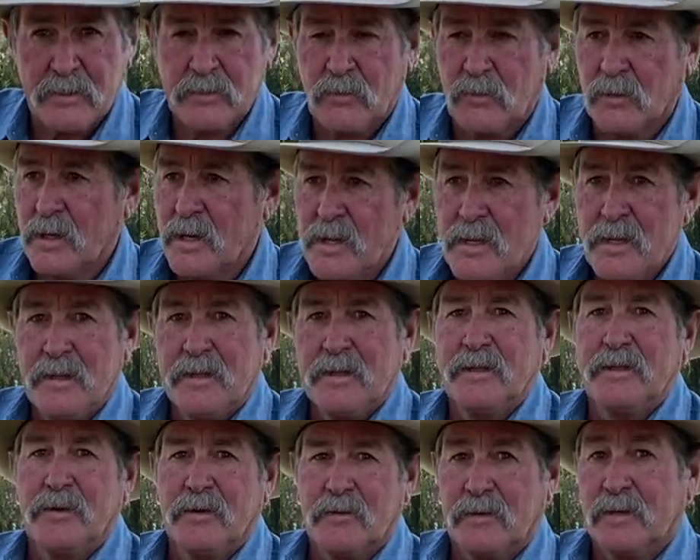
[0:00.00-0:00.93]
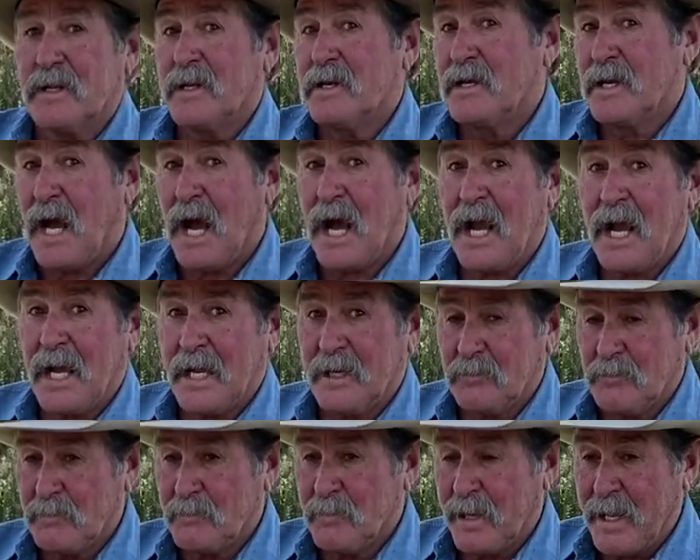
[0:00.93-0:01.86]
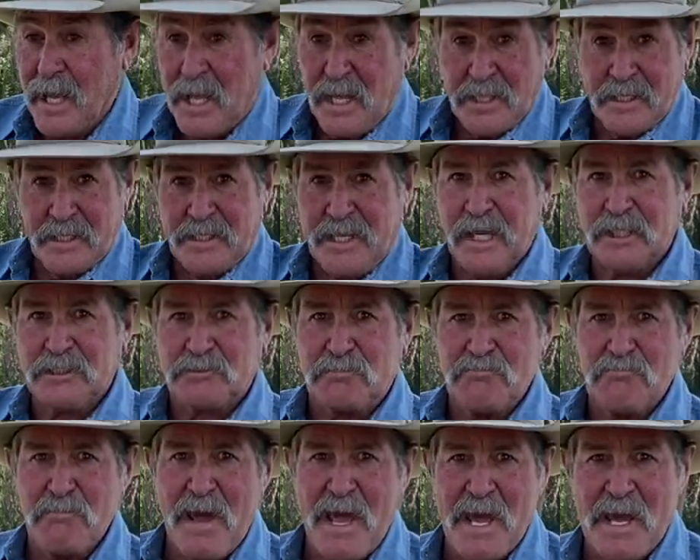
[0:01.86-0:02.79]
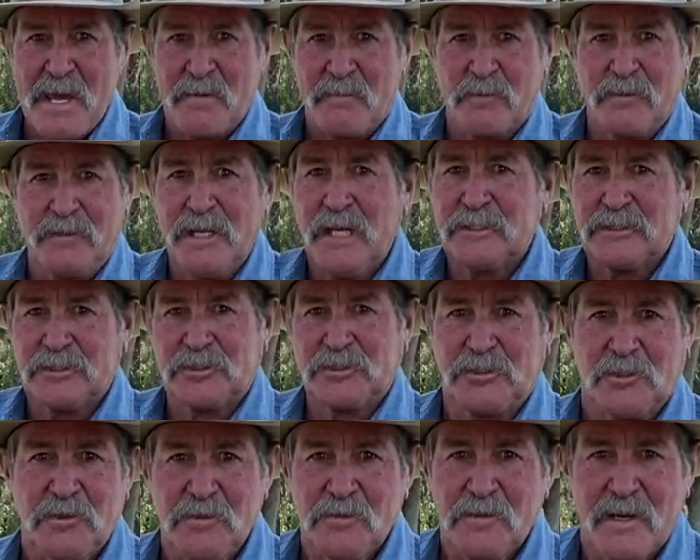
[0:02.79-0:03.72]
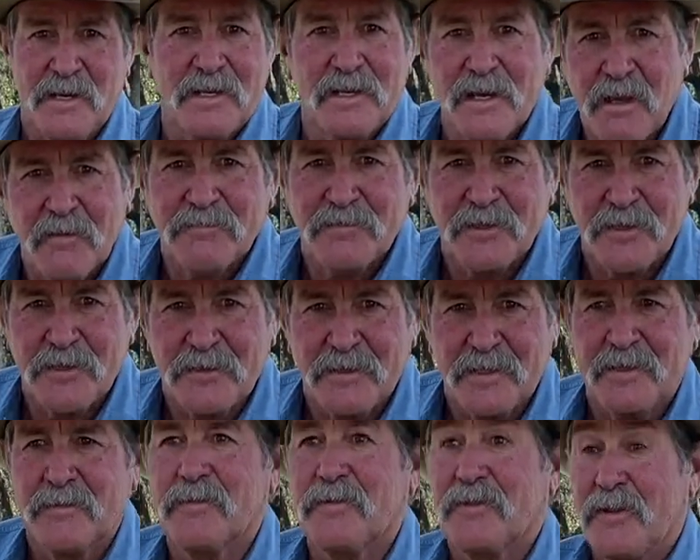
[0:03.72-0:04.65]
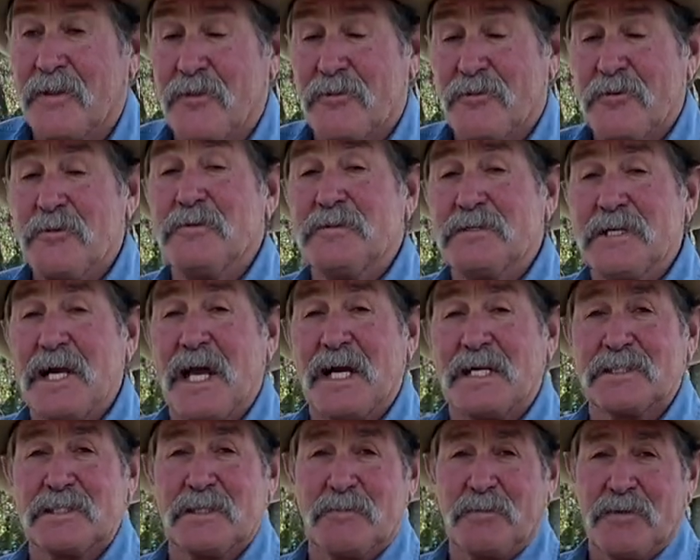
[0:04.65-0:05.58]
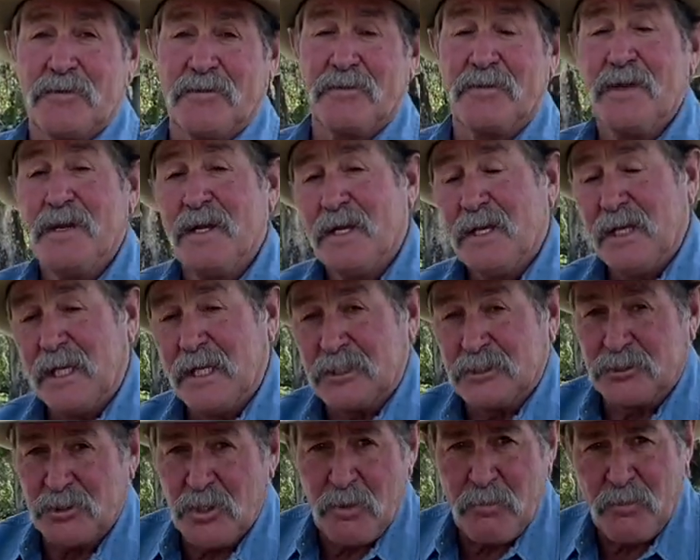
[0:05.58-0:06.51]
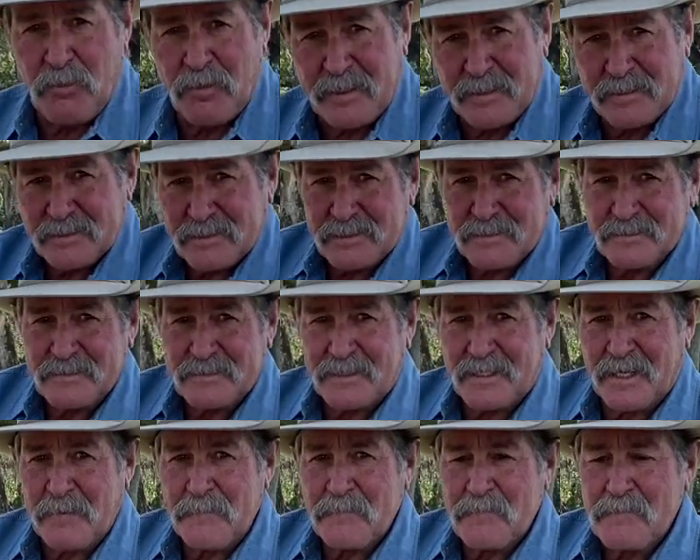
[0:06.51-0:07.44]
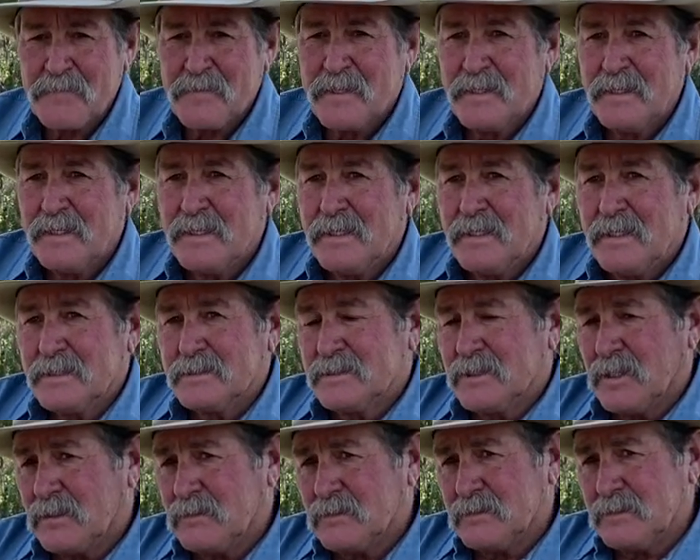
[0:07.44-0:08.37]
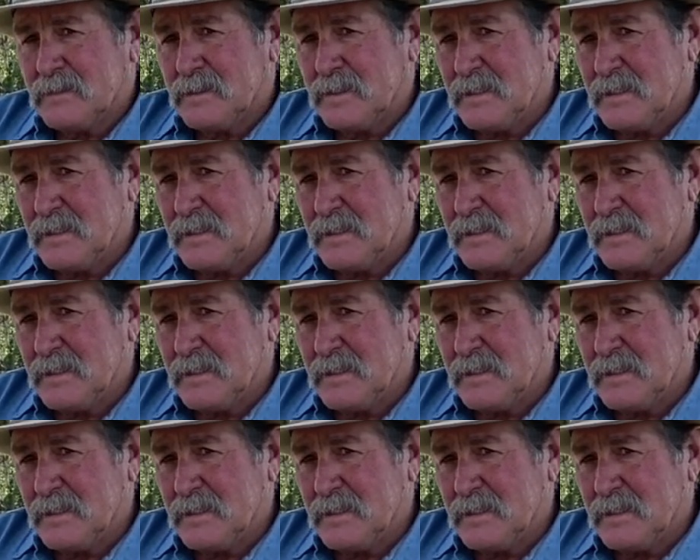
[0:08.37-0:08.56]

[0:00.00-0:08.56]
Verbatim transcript: Or, you know, a nine would be, yes, ma'am, or yes, sir, I'd love to do it with enthusiasm, with exuberance, all right? So